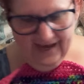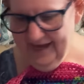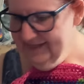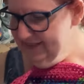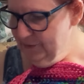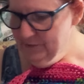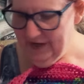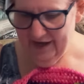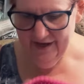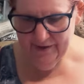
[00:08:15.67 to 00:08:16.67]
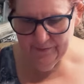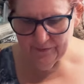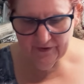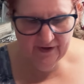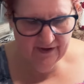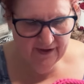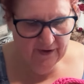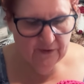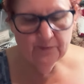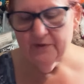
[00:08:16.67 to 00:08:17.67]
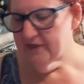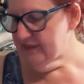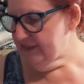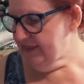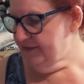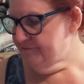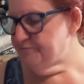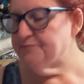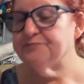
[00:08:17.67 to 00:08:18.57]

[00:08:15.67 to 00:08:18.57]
it's okay. But um,